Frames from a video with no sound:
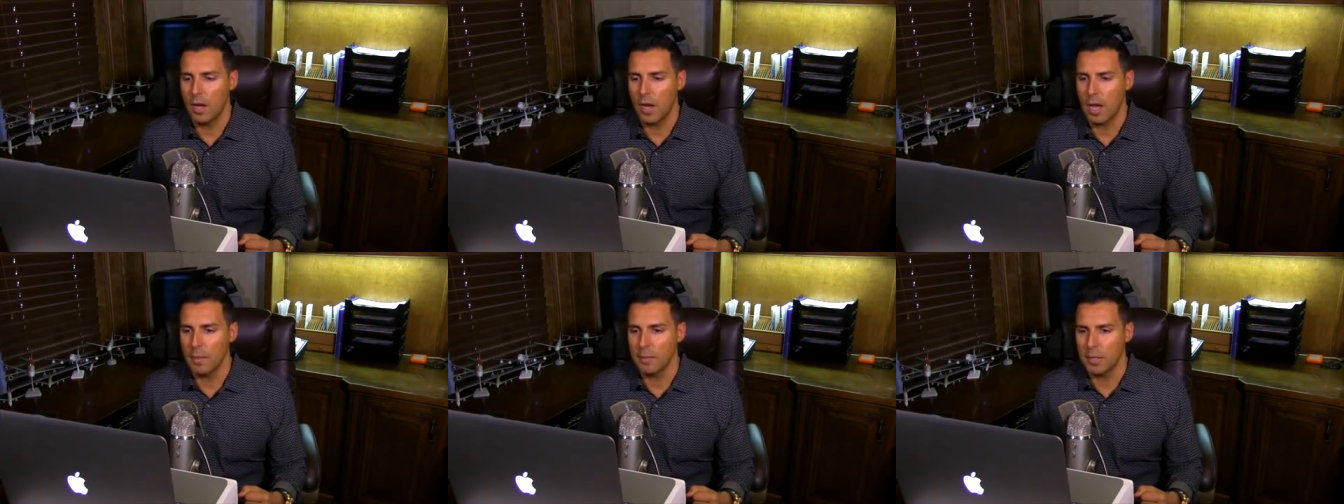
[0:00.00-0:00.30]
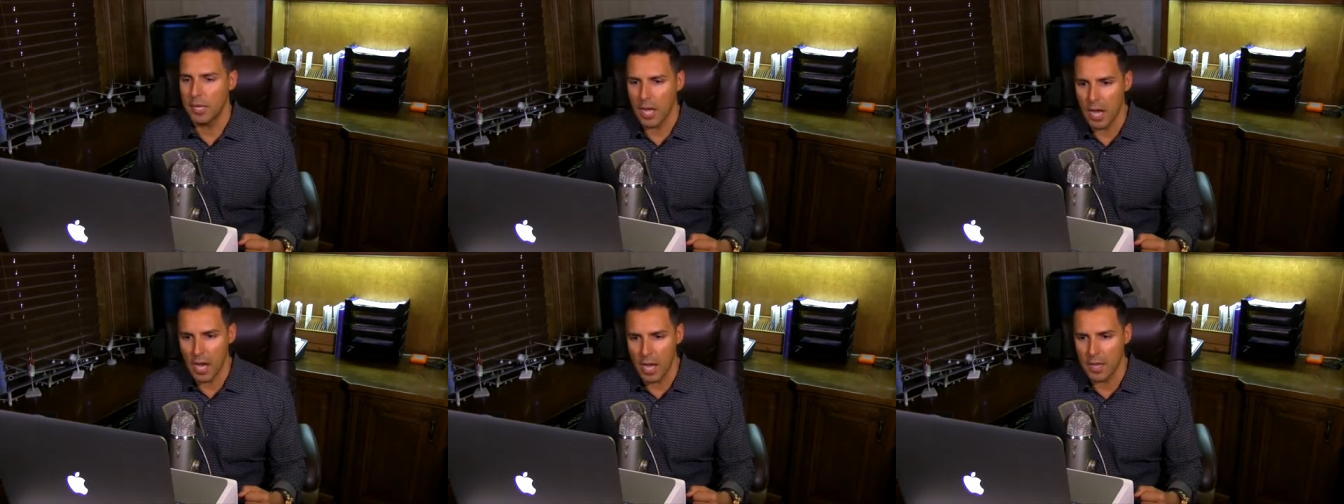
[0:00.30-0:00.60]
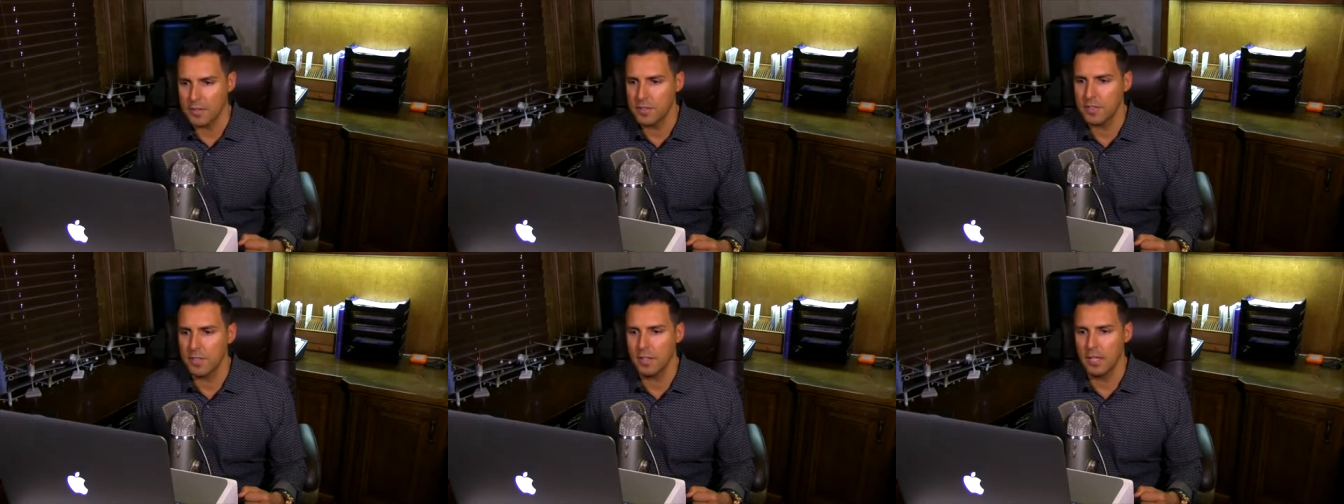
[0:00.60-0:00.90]
I'm
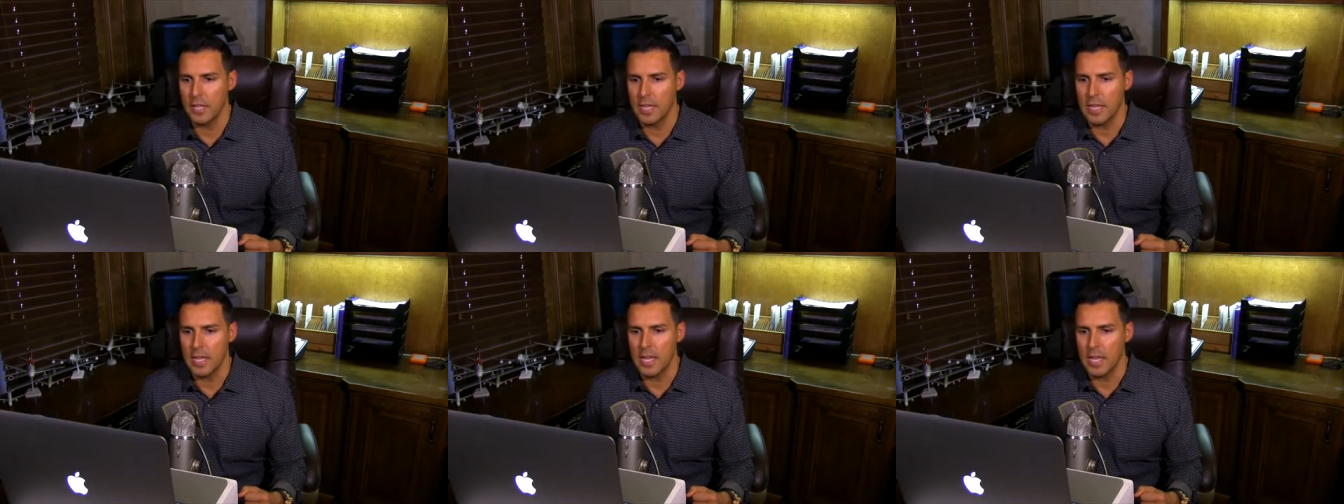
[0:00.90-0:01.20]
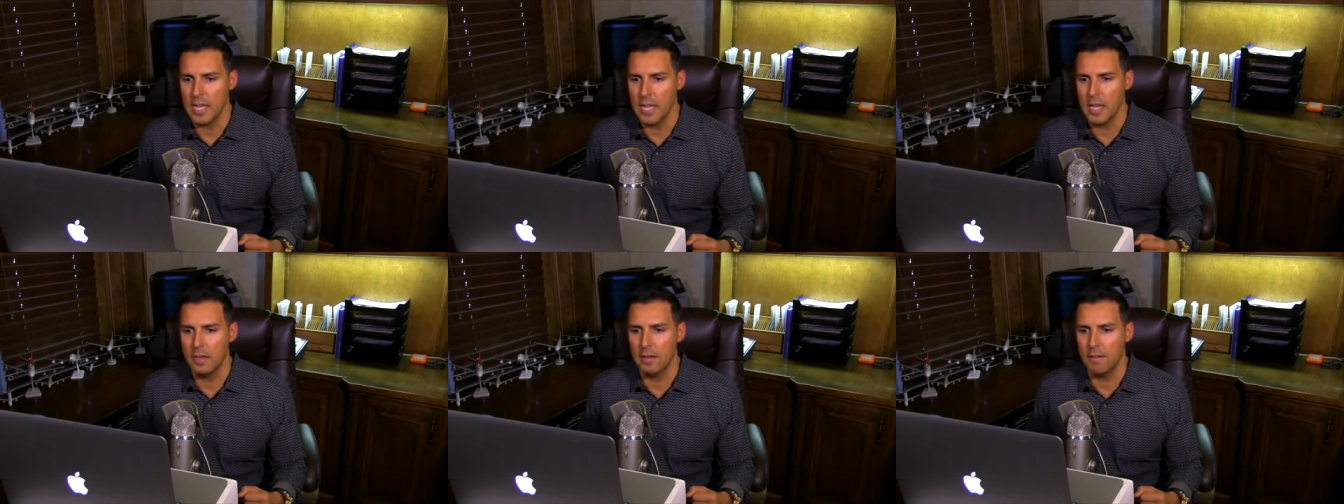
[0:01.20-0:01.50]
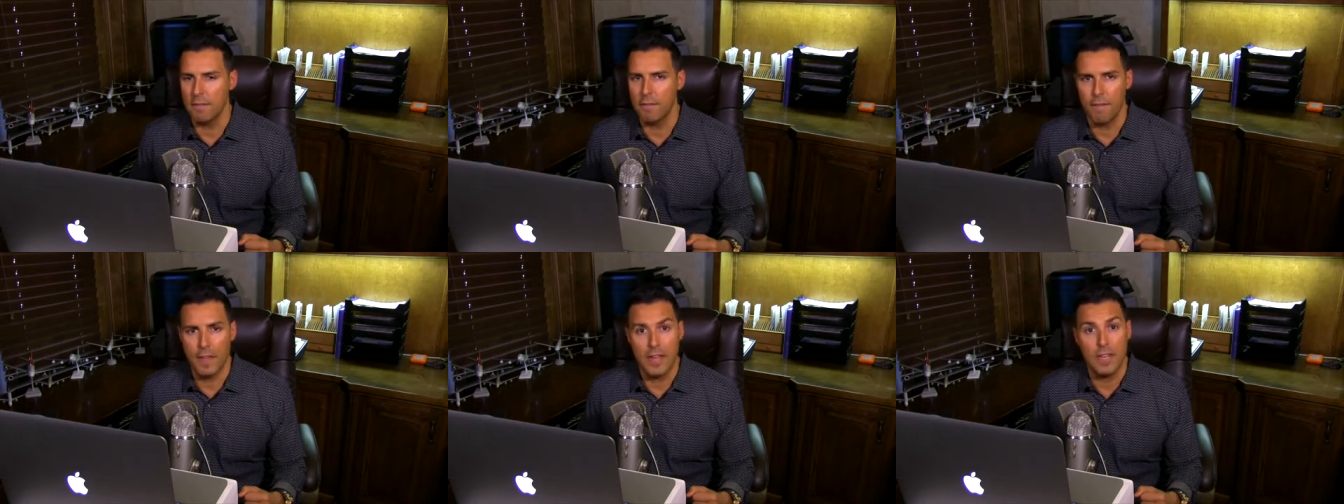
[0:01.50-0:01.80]
constantly
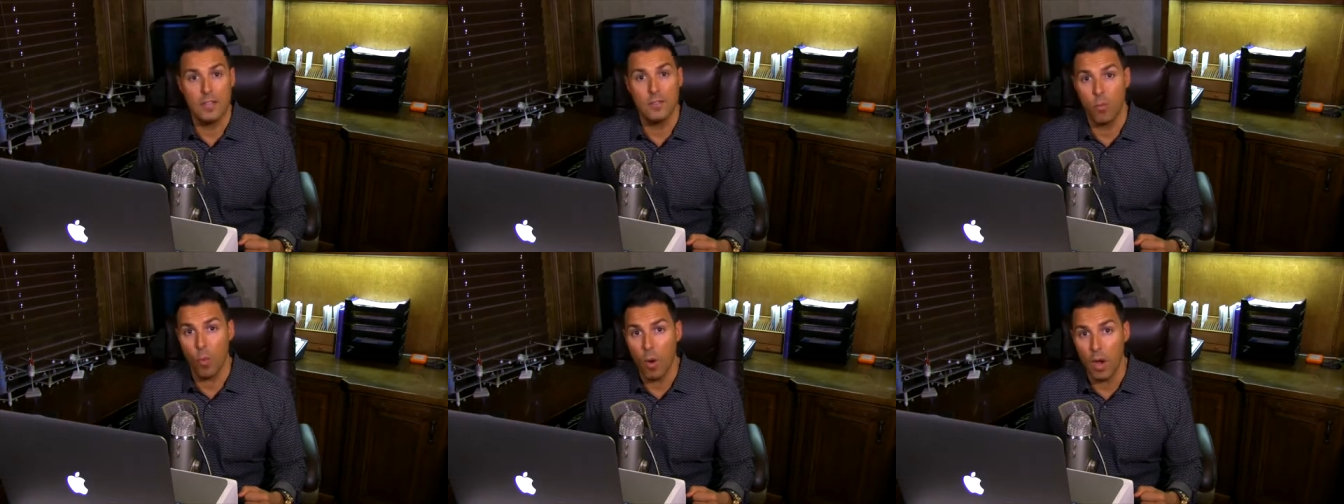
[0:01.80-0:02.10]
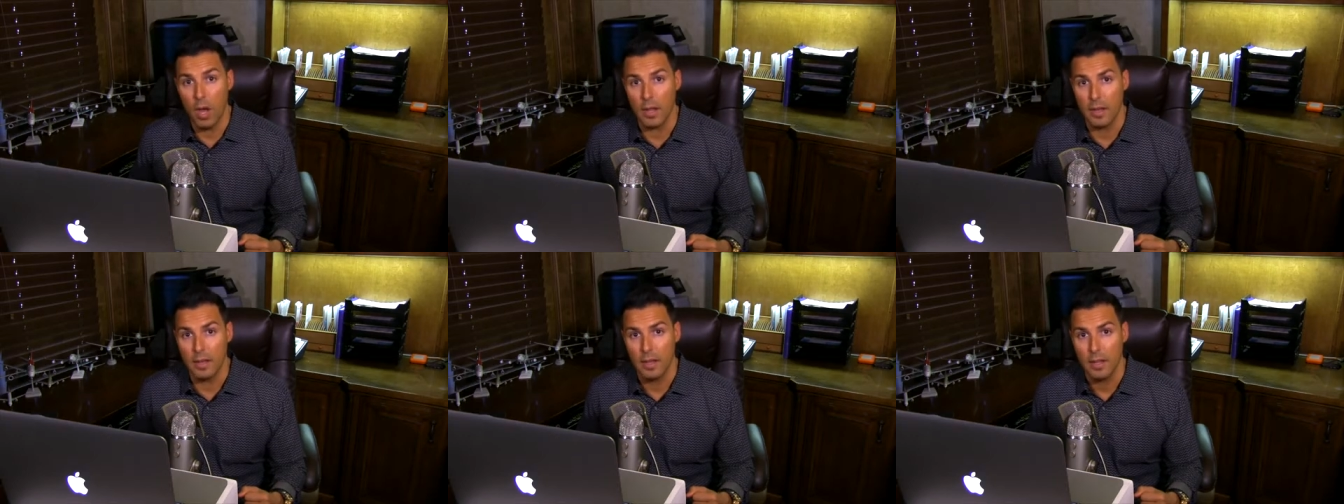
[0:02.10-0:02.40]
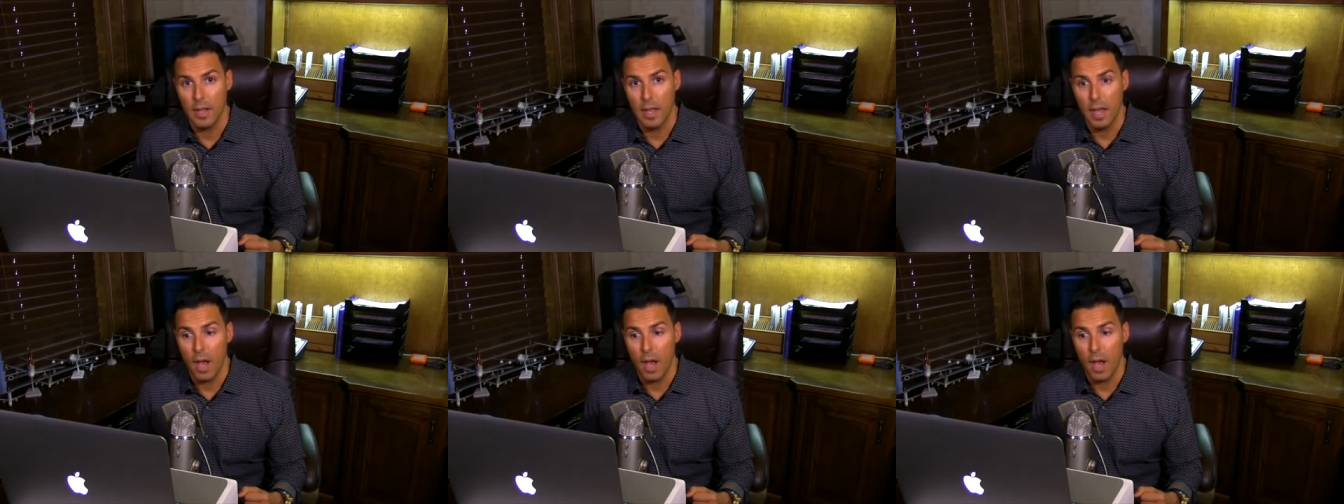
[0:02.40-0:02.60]
in phase 1.